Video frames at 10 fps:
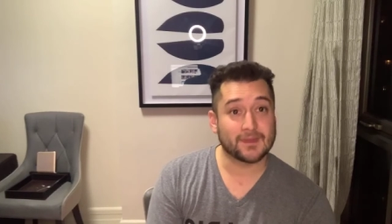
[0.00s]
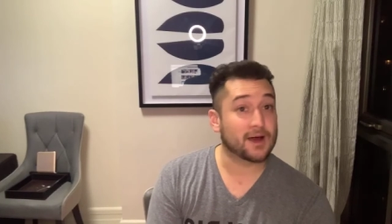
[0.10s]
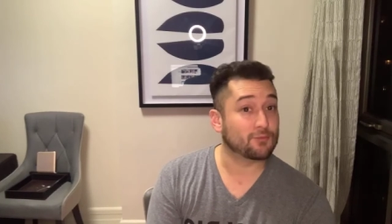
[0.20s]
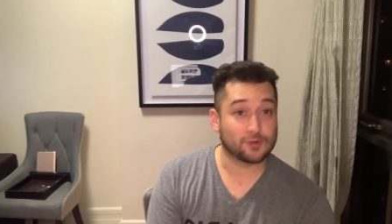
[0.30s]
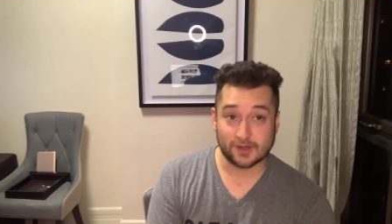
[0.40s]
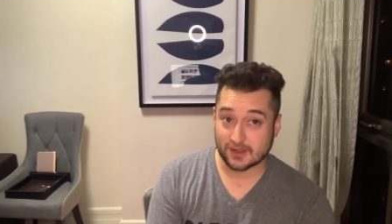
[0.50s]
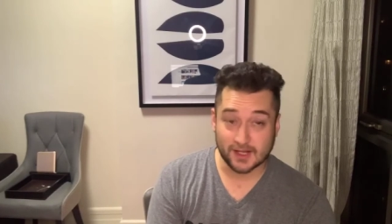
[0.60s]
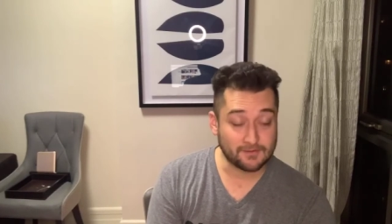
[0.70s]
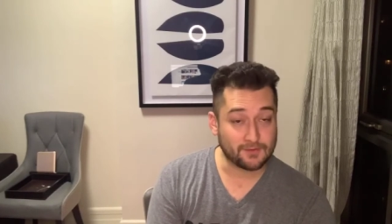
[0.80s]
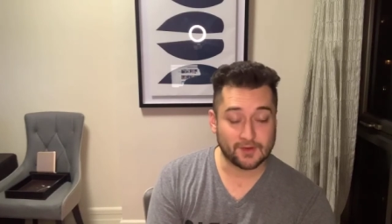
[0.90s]
I'm really
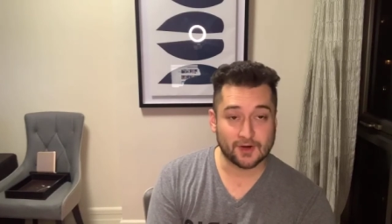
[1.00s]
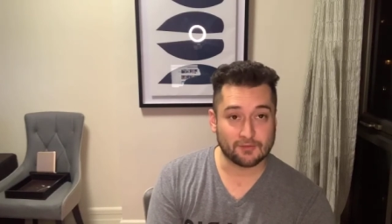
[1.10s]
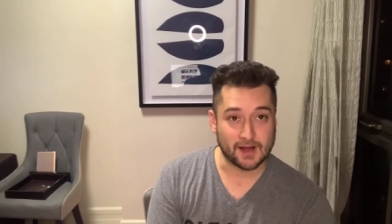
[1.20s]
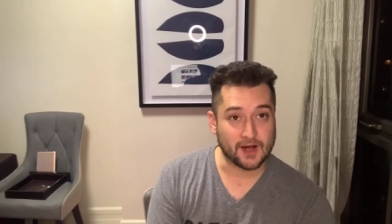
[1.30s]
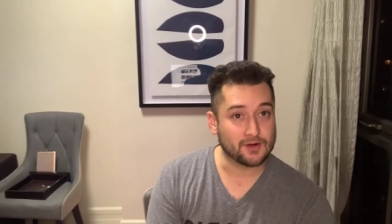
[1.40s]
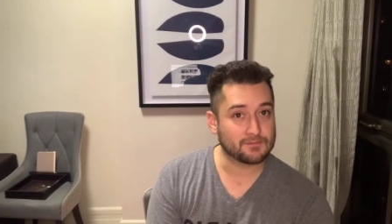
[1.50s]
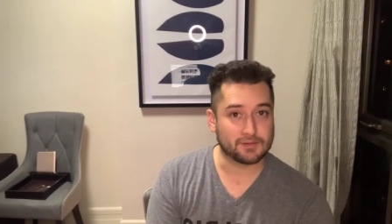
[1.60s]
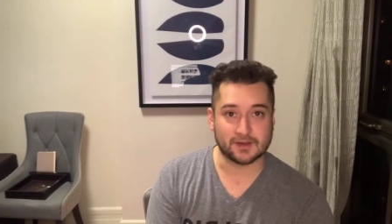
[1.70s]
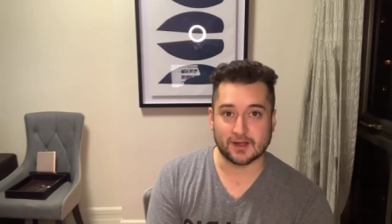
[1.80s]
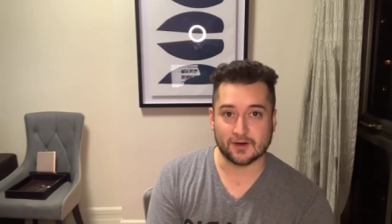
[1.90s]
thankful they're around,
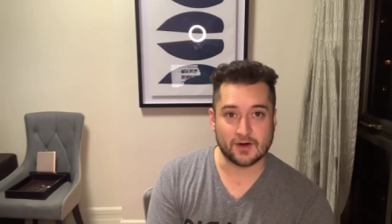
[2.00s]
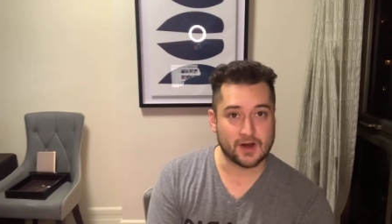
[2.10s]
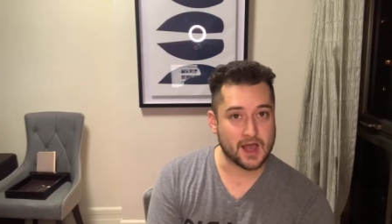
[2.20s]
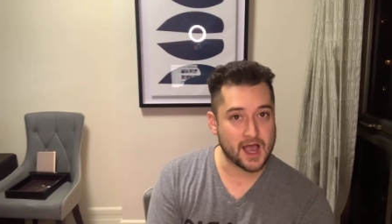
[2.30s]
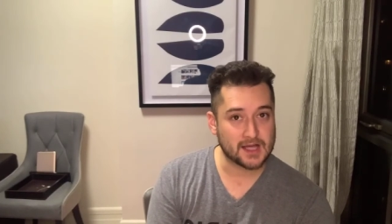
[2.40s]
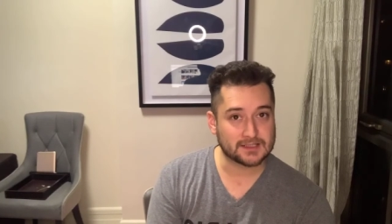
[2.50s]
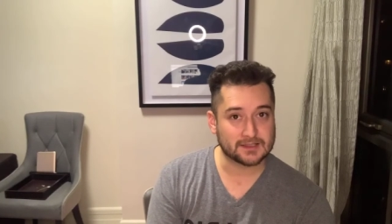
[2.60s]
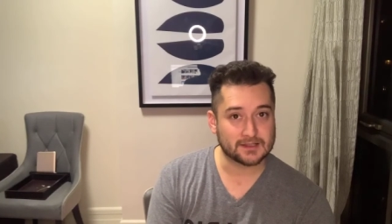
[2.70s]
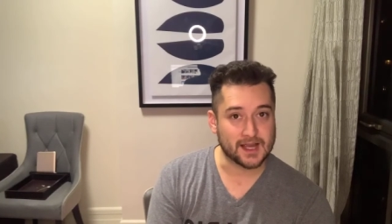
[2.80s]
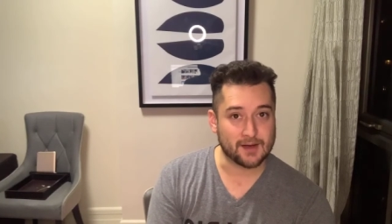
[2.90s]
but they're not
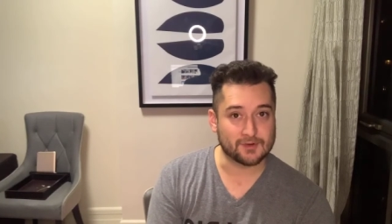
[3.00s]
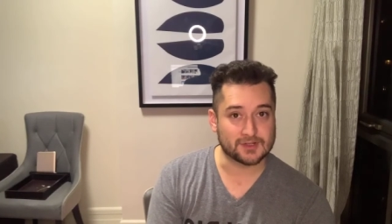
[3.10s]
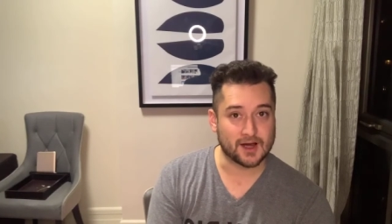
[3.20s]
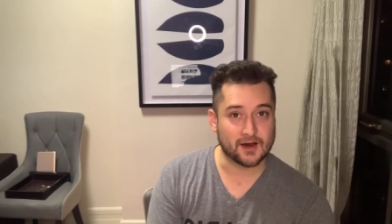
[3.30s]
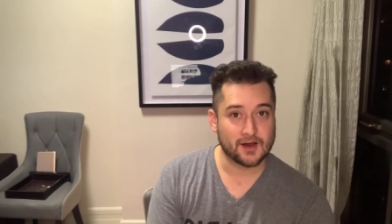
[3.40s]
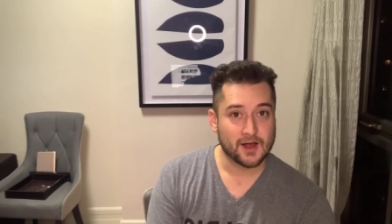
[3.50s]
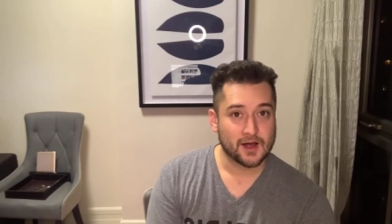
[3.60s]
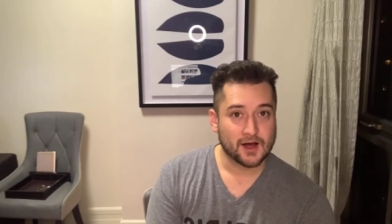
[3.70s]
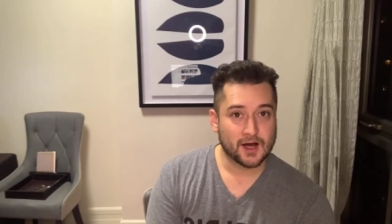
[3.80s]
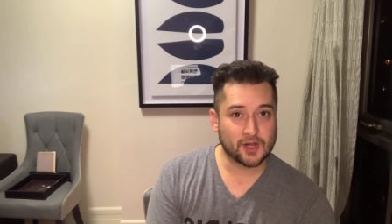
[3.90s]
Amazon.
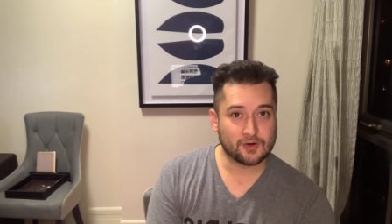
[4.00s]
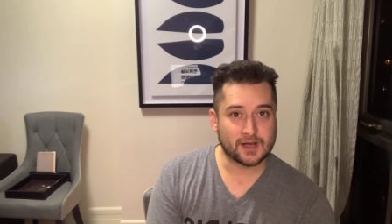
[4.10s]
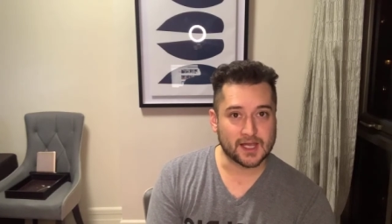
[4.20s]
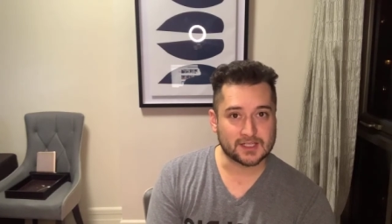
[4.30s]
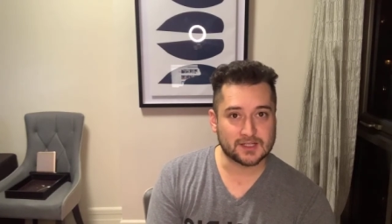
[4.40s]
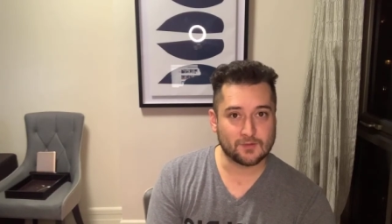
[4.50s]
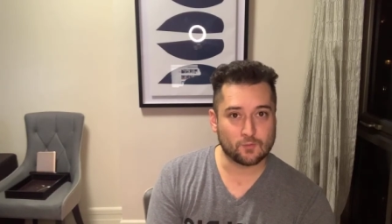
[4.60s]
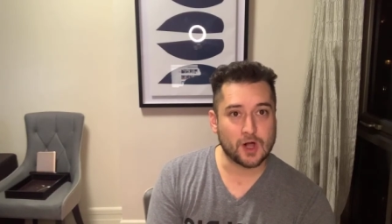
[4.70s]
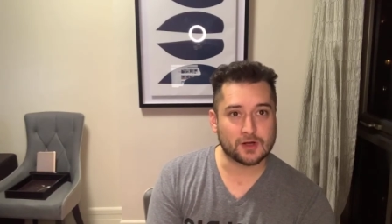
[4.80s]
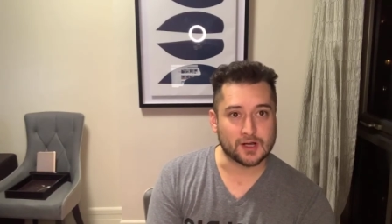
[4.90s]
Hello, Keston.
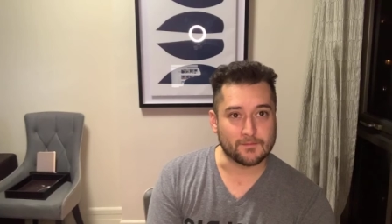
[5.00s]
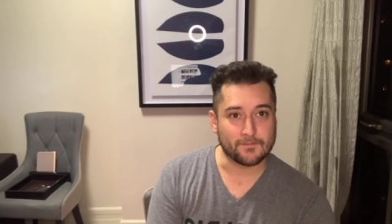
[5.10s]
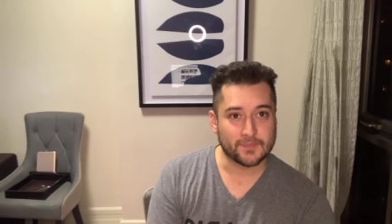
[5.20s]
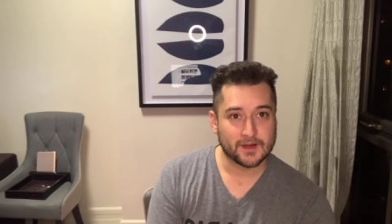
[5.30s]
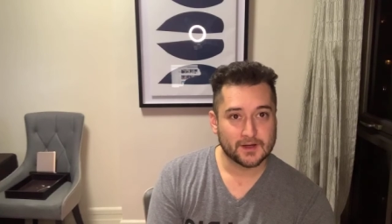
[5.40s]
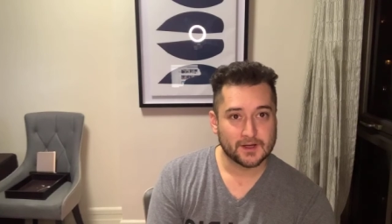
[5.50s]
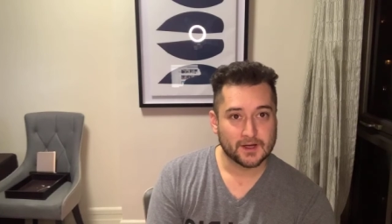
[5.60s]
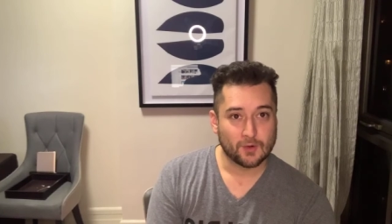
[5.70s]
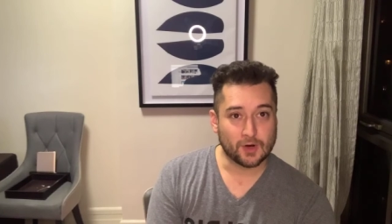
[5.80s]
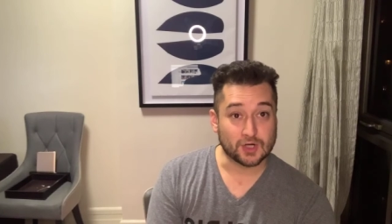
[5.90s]
Welcome
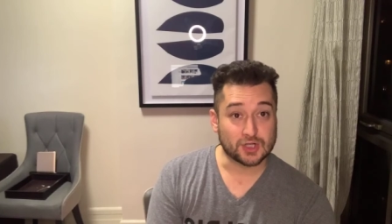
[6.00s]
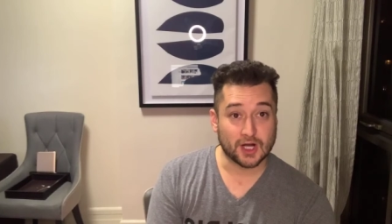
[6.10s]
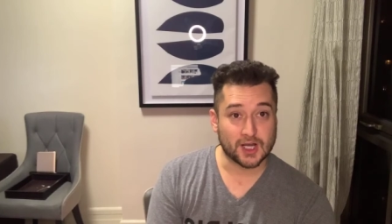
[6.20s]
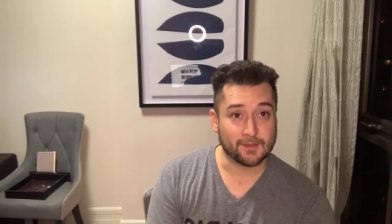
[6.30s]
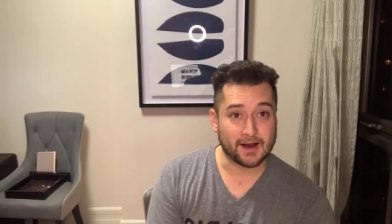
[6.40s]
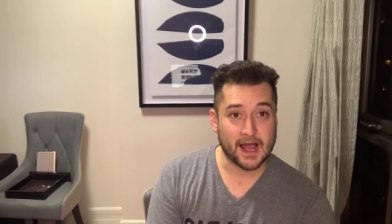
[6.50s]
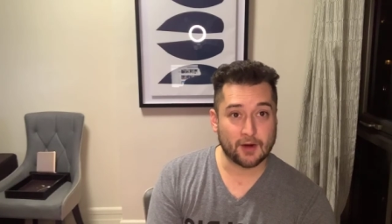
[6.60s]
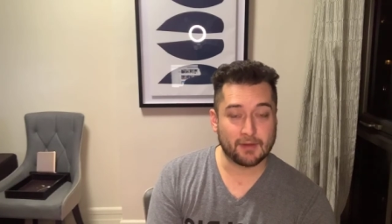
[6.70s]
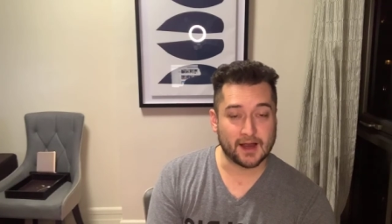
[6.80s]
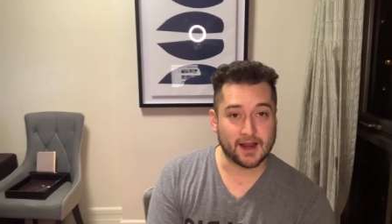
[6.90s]
we are talking about how to
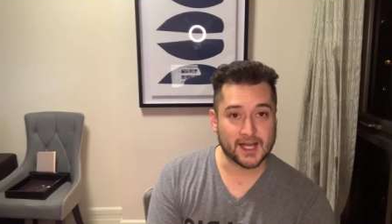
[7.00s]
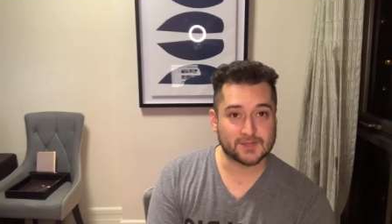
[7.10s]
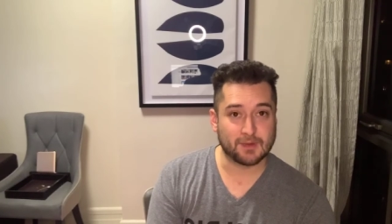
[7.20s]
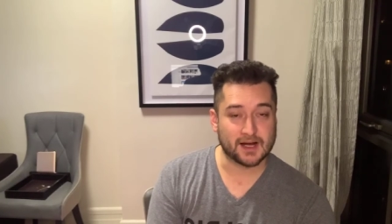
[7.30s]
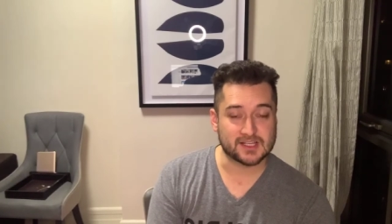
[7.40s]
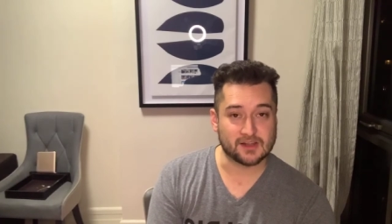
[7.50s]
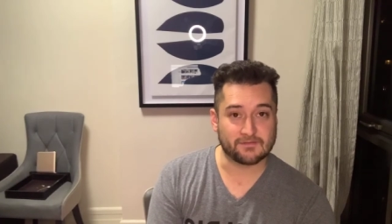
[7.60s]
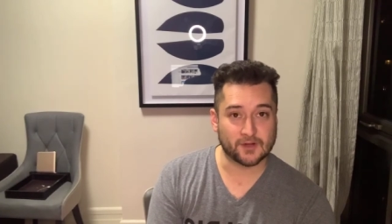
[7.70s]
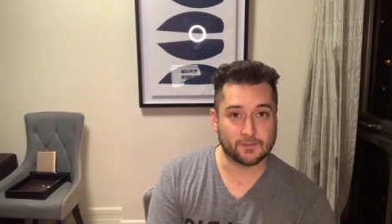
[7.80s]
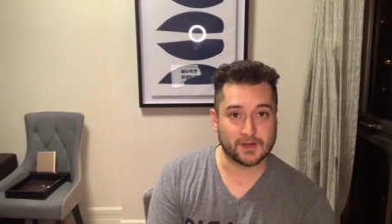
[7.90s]
buy an Xbox in the
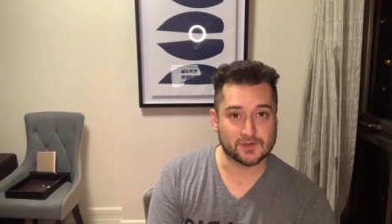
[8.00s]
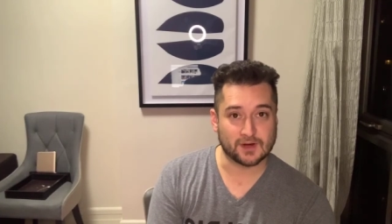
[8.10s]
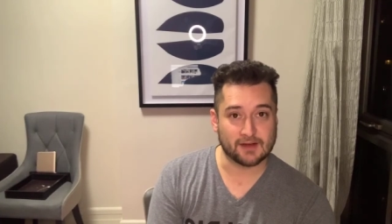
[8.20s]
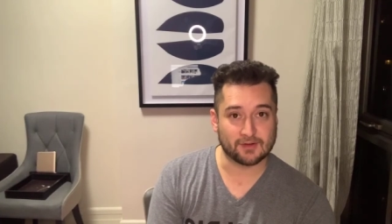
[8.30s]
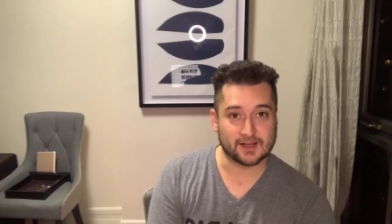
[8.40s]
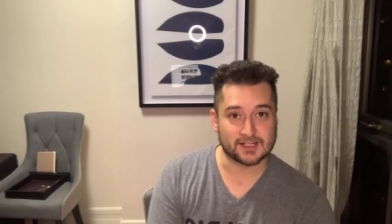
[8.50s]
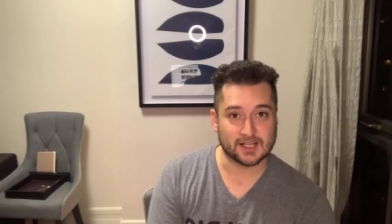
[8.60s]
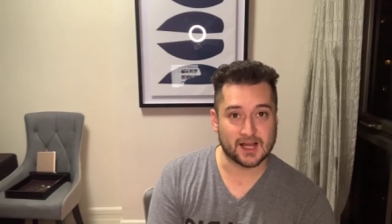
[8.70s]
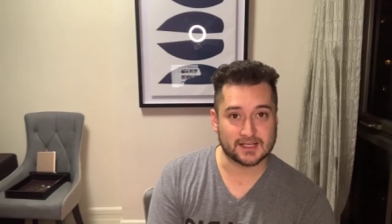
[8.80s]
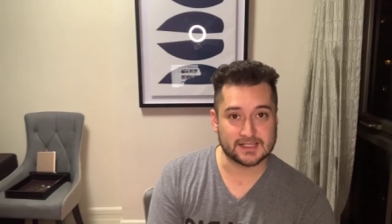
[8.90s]
Philippines when everything is
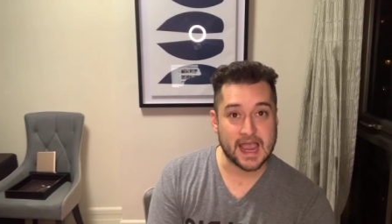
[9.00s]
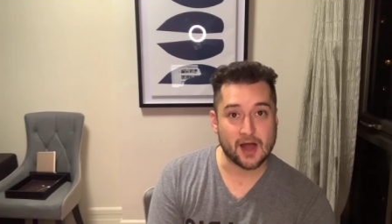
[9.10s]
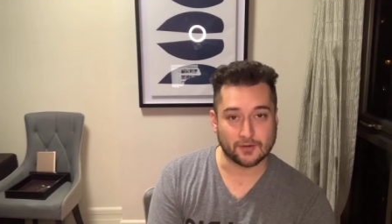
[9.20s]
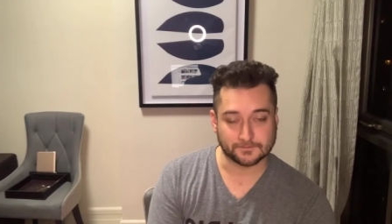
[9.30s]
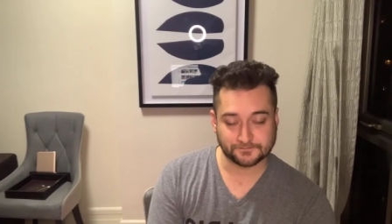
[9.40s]
locked down.